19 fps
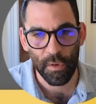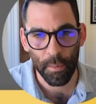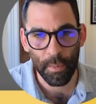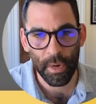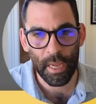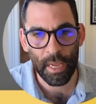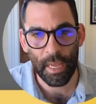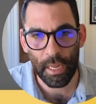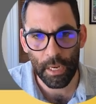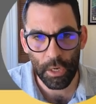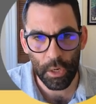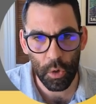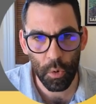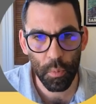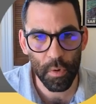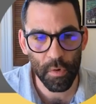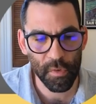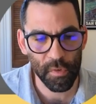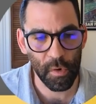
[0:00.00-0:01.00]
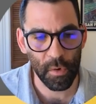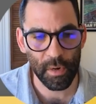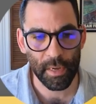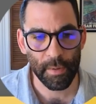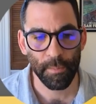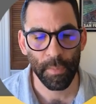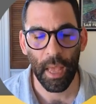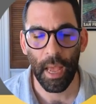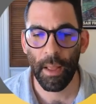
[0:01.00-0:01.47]
going to hit New Persona.
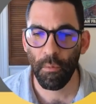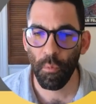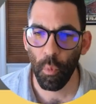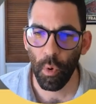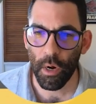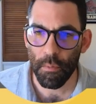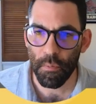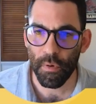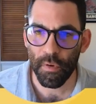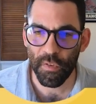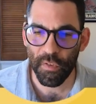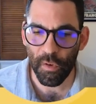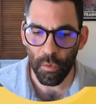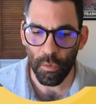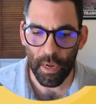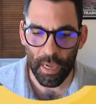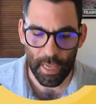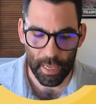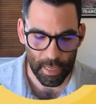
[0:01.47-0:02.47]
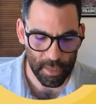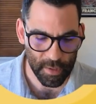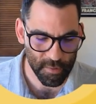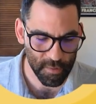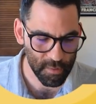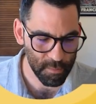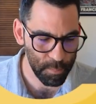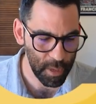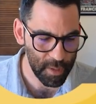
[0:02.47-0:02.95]
And what a persona is,
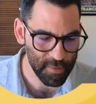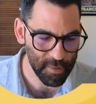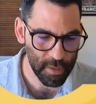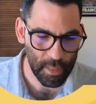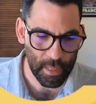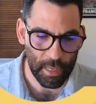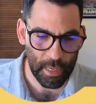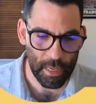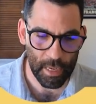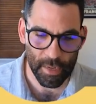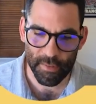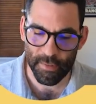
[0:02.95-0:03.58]
is basically it's